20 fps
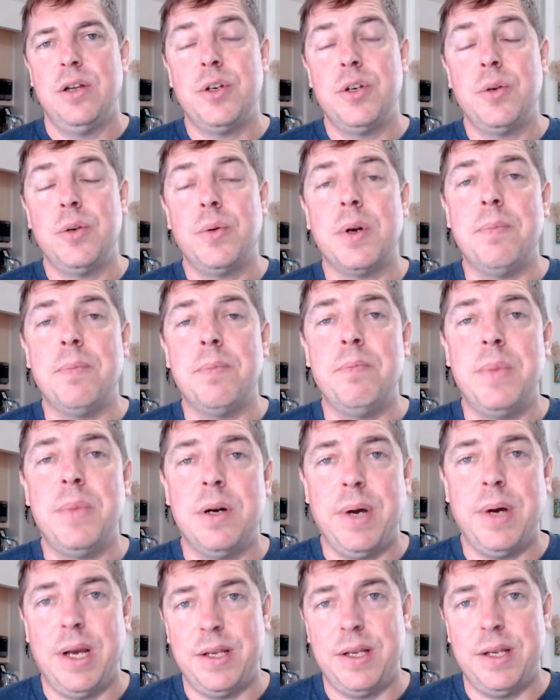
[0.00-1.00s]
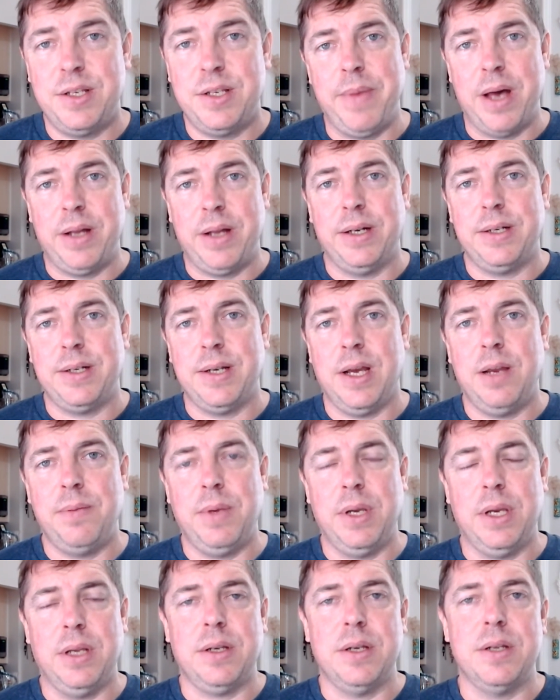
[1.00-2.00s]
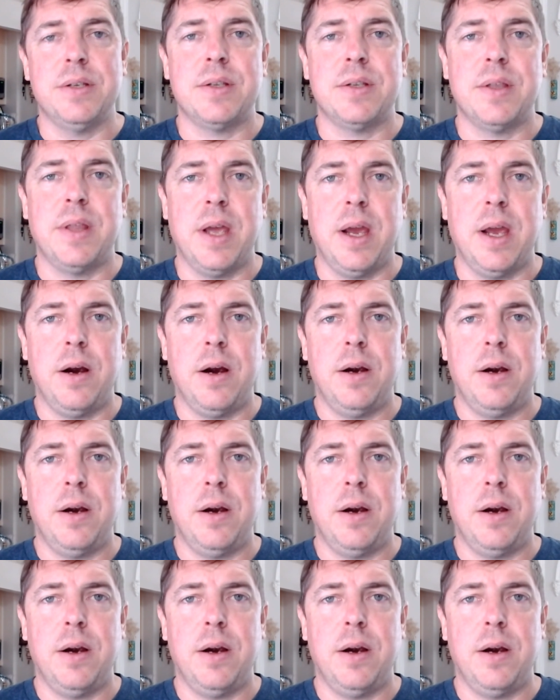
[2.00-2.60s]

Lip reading: So you want to minimize the amount of time it is there.